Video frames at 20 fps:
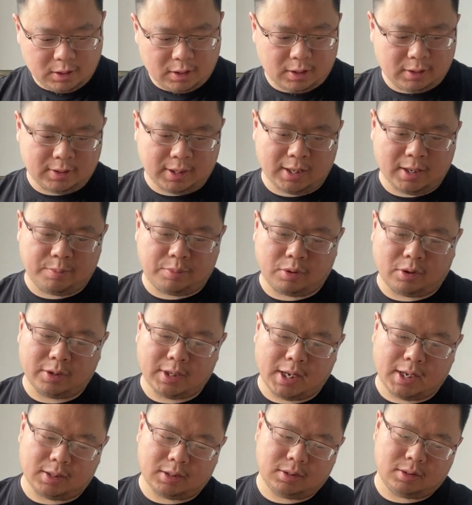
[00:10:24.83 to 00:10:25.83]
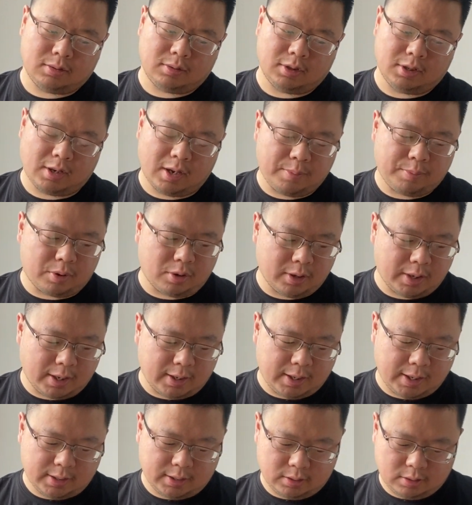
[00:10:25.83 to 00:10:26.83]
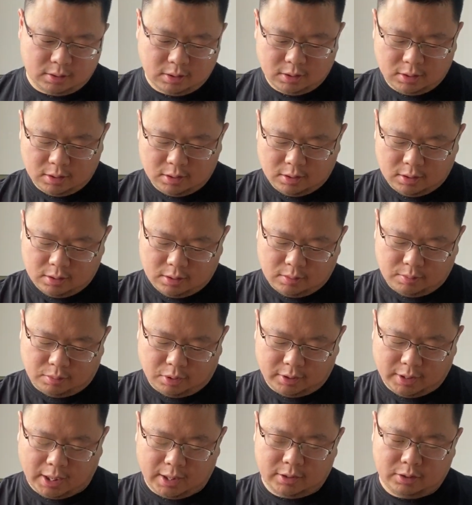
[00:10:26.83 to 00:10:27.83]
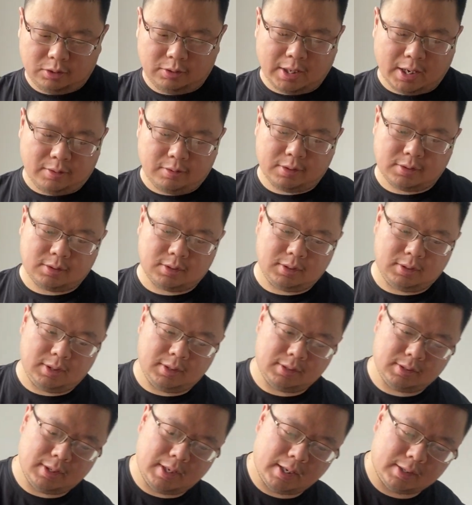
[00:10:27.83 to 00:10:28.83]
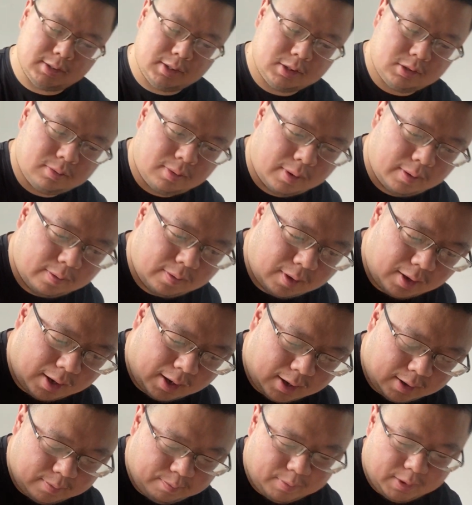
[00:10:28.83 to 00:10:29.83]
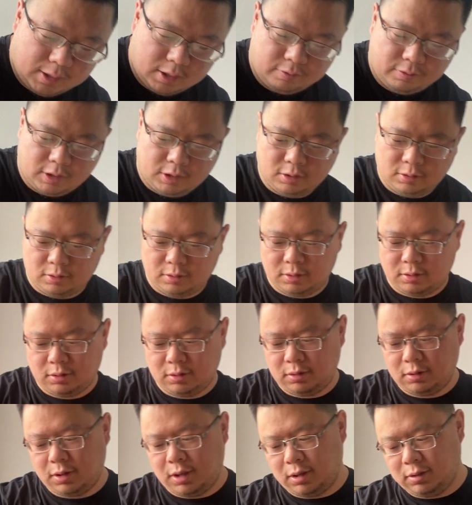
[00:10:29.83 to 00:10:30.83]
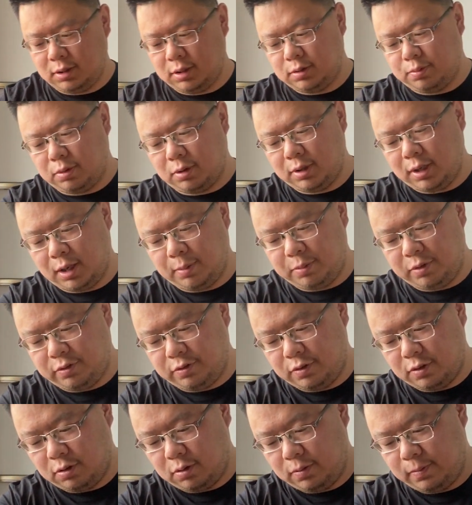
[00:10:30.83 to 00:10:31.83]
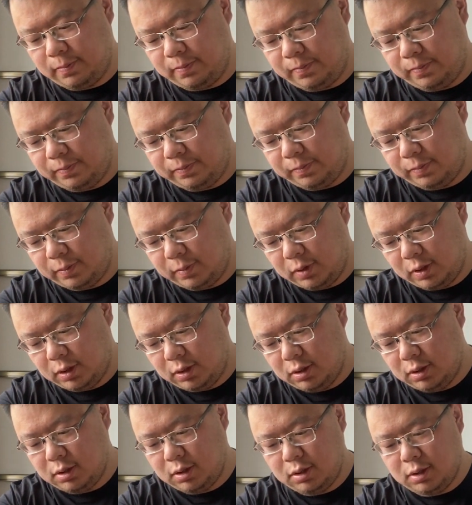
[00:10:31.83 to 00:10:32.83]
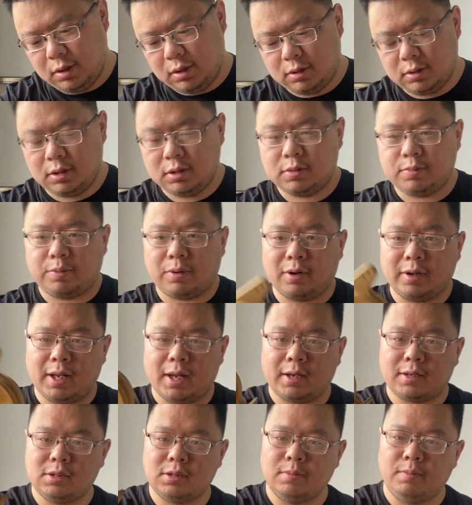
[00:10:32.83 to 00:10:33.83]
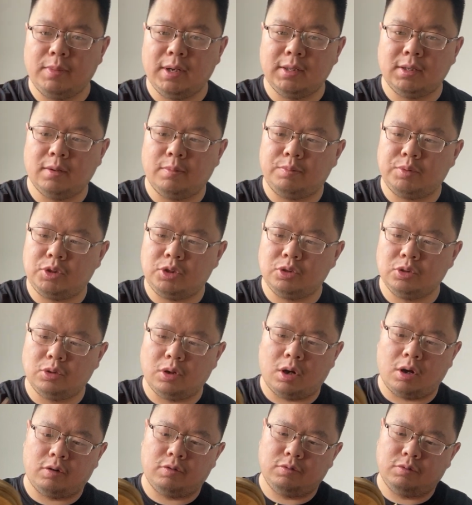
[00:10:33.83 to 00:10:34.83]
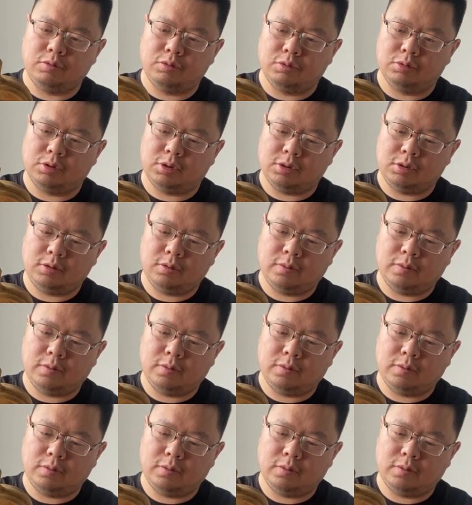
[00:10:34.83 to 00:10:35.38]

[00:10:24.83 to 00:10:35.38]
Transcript: Another product like product you never see is like this one. I made a video on this product before. This product is made pure of wood.